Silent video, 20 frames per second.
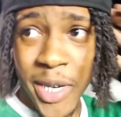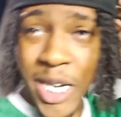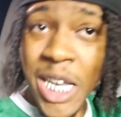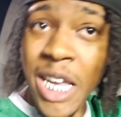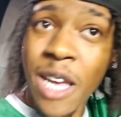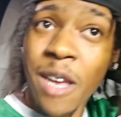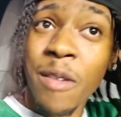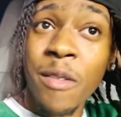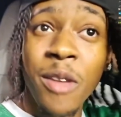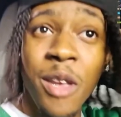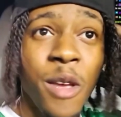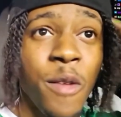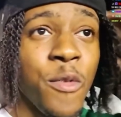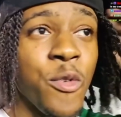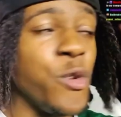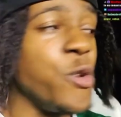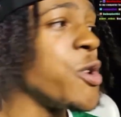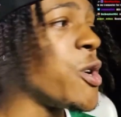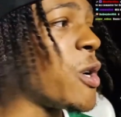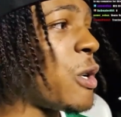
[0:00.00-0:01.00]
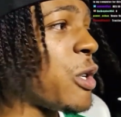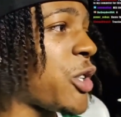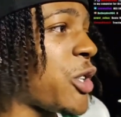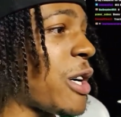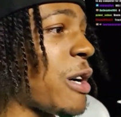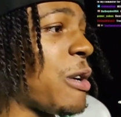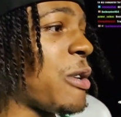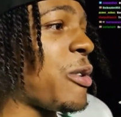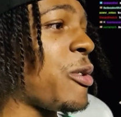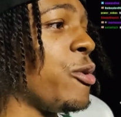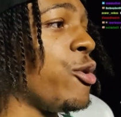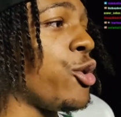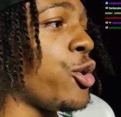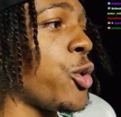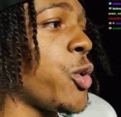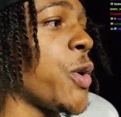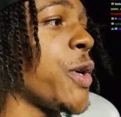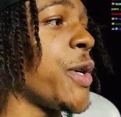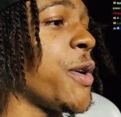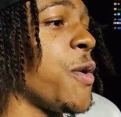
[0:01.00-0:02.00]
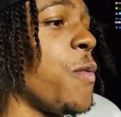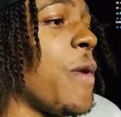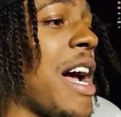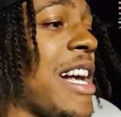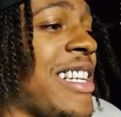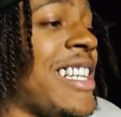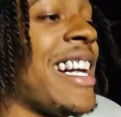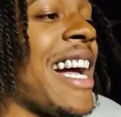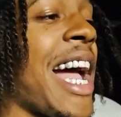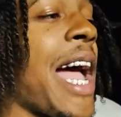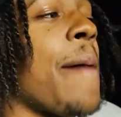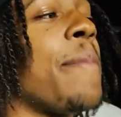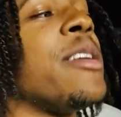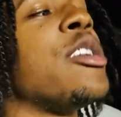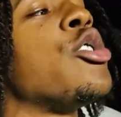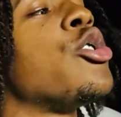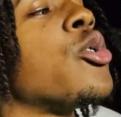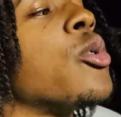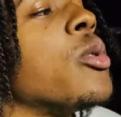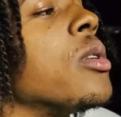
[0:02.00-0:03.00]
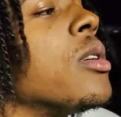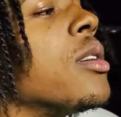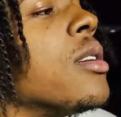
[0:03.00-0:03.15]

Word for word: He, if, if you don't sound too short, then why should I be short?